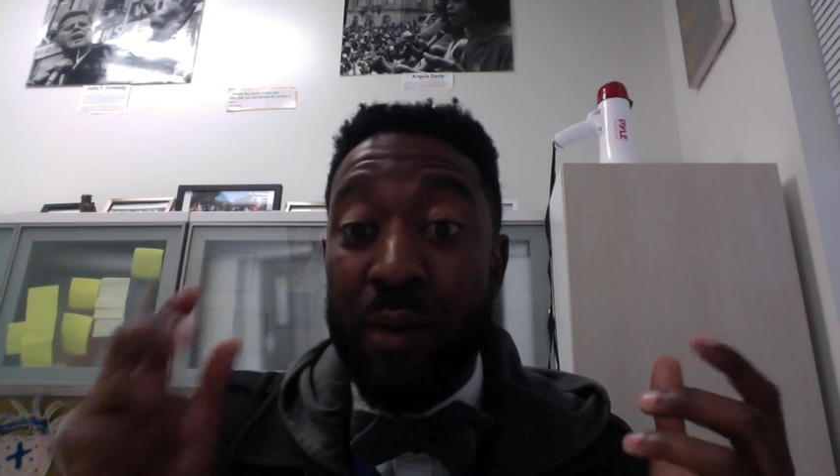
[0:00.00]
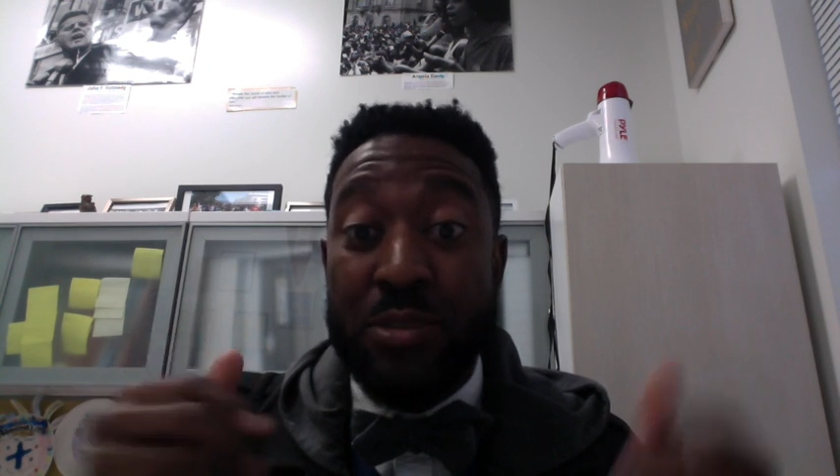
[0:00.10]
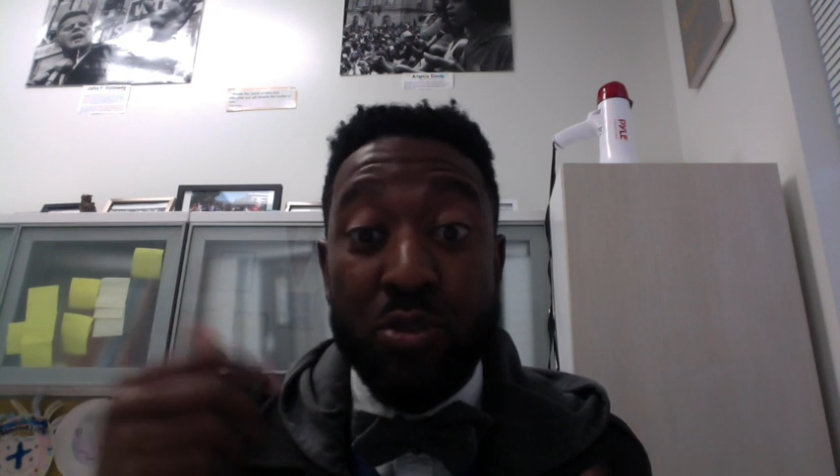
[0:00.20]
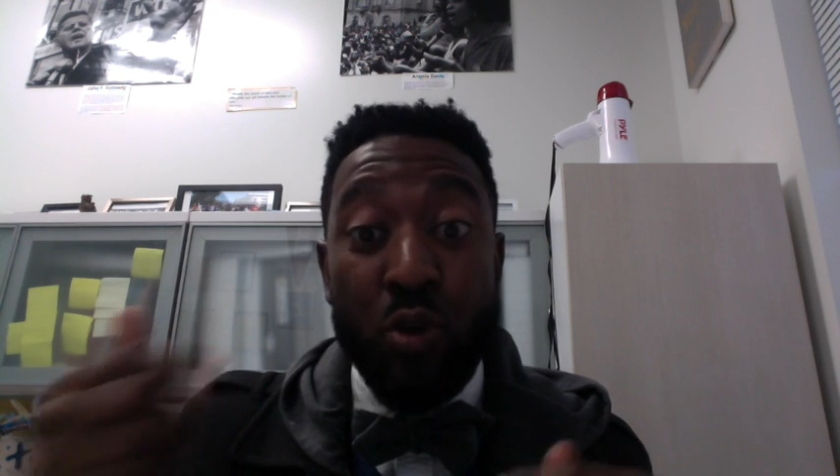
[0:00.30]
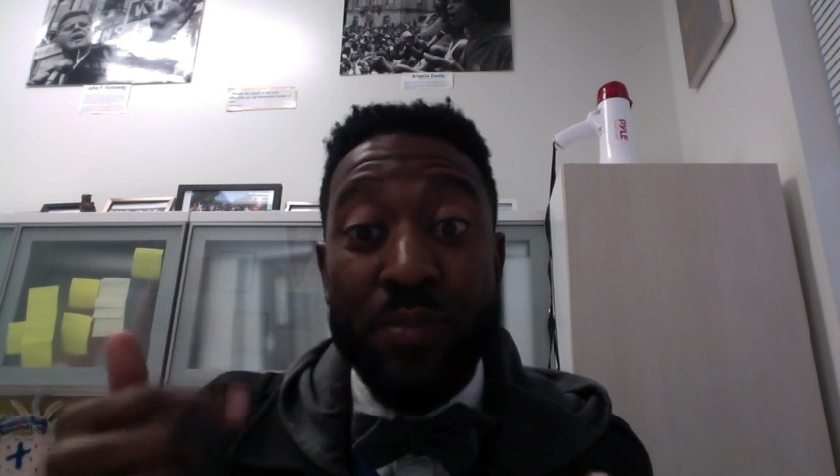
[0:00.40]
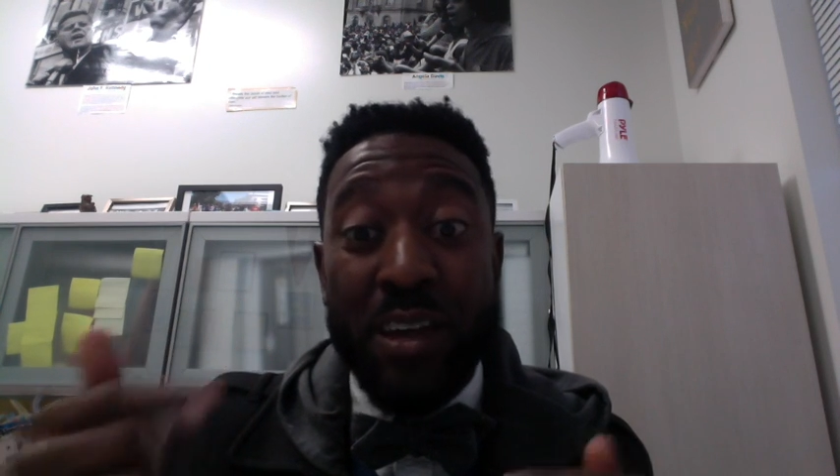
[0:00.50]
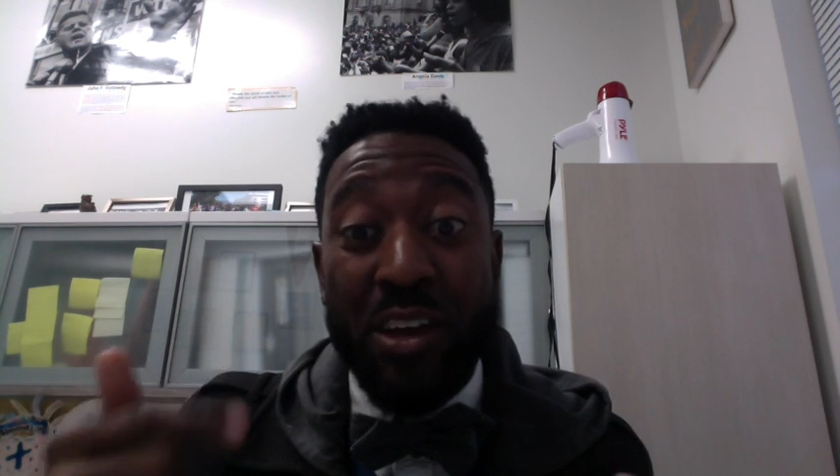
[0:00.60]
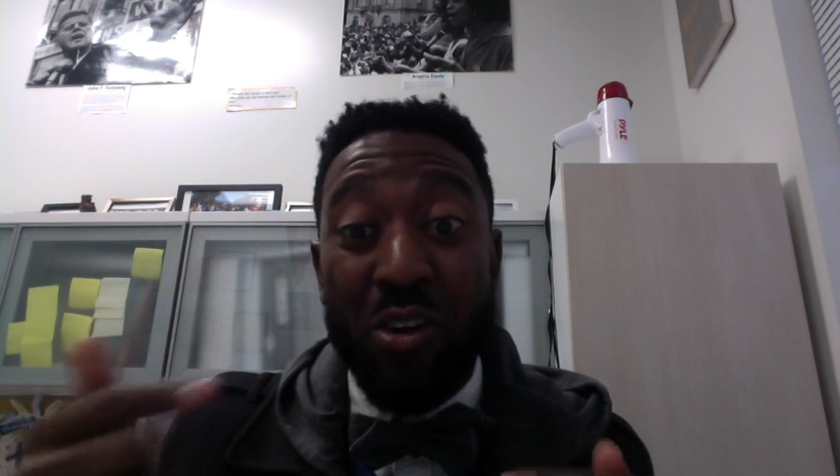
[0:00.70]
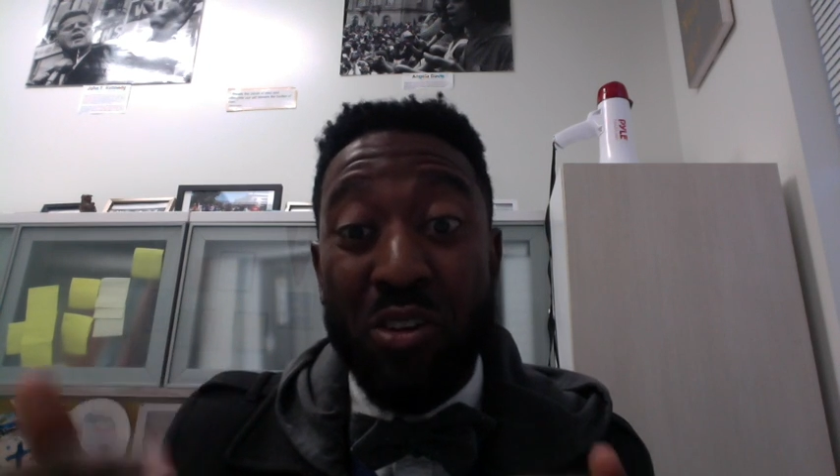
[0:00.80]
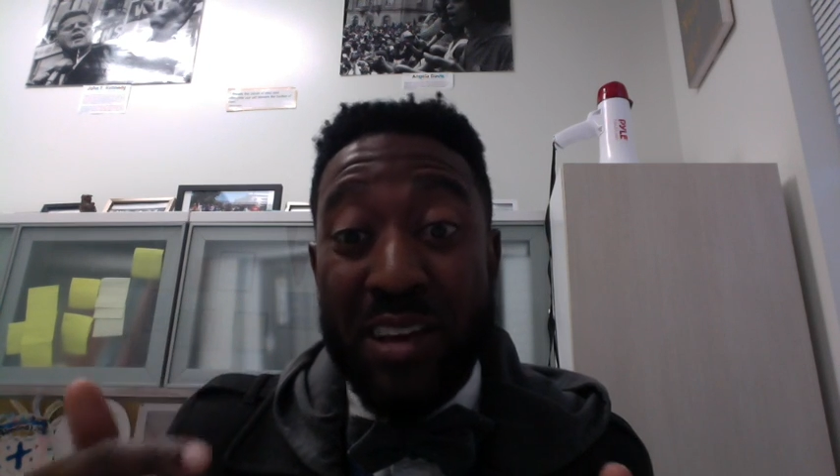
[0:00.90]

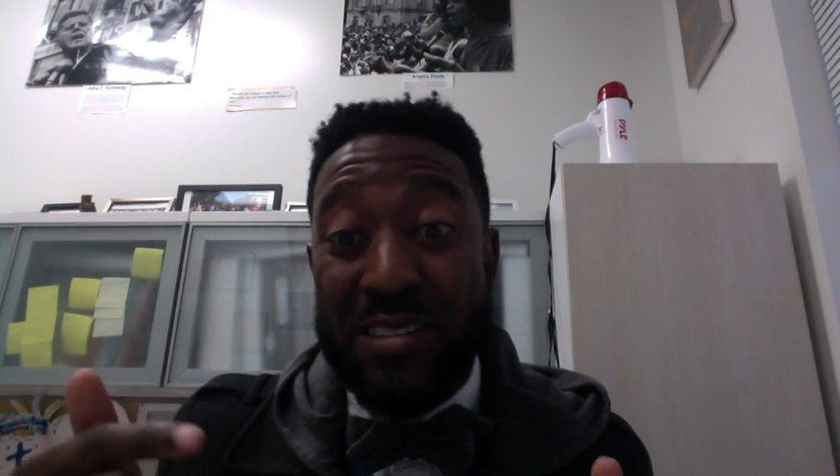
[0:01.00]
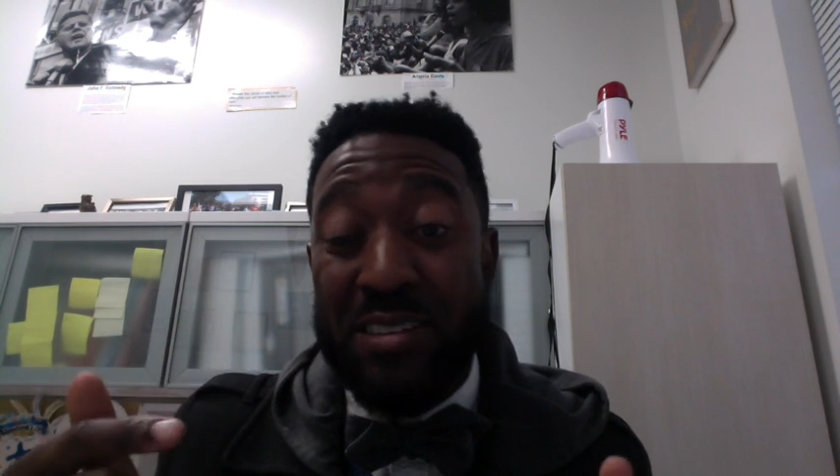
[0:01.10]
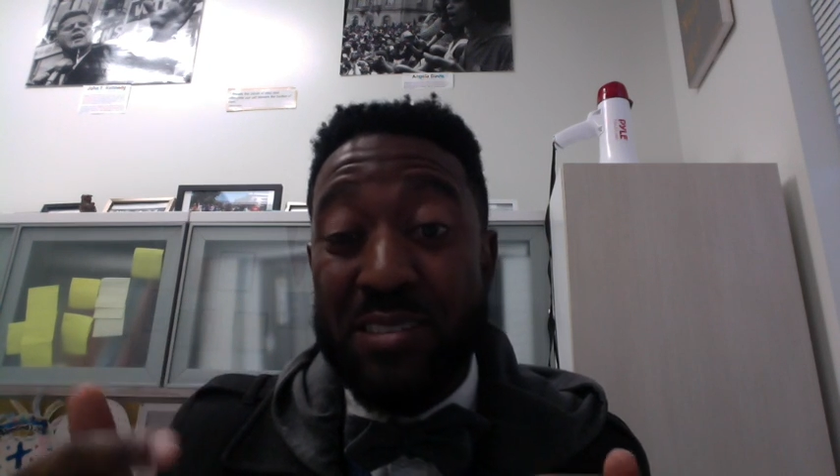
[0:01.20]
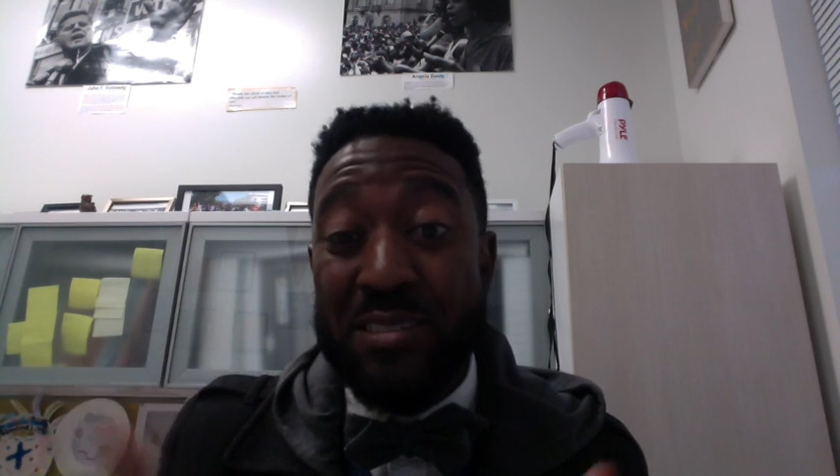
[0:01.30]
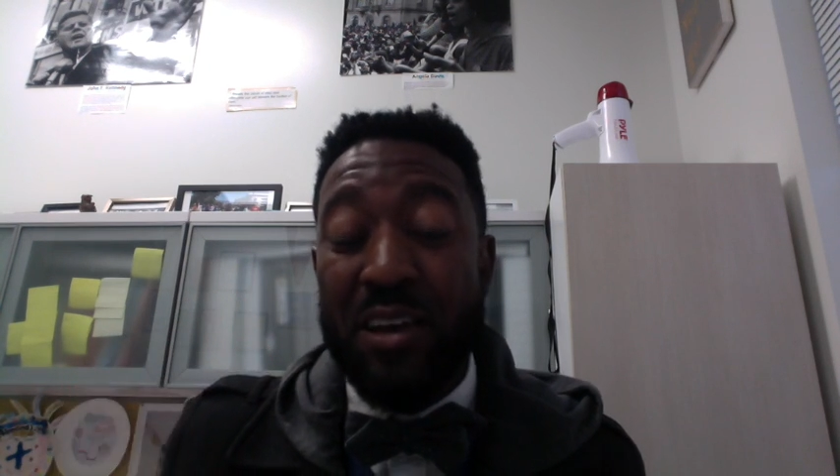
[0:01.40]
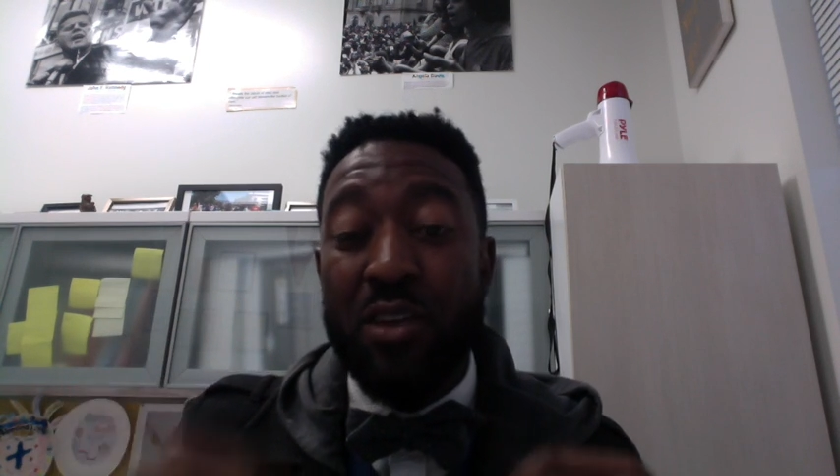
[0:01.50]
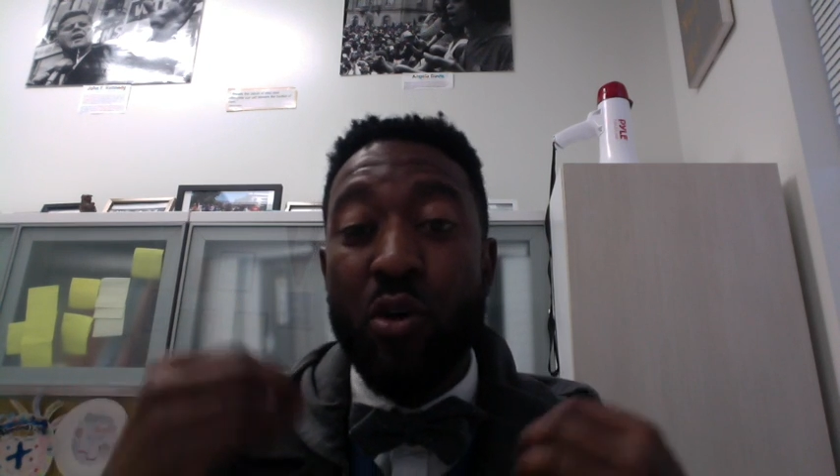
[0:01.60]
scripting your lessons,